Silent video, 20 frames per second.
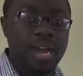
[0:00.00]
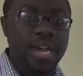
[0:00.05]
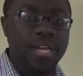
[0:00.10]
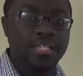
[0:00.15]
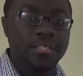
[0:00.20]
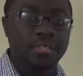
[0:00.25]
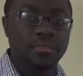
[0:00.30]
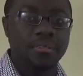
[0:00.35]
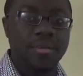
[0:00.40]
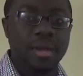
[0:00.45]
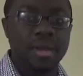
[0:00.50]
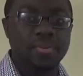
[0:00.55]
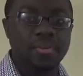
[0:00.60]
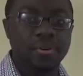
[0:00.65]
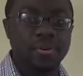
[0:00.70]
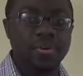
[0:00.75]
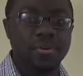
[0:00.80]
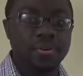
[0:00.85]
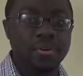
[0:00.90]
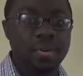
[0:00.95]
actual
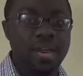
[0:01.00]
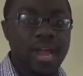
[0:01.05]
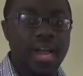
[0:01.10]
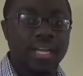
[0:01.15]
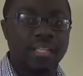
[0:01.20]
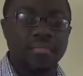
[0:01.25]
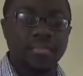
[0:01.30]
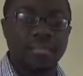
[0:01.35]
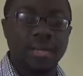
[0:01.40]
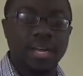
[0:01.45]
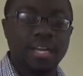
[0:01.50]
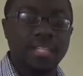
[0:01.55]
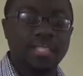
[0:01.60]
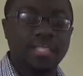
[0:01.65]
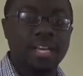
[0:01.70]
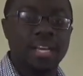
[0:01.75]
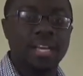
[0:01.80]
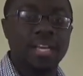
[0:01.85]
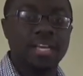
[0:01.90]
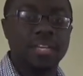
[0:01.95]
paper or your actual
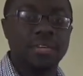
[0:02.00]
essay,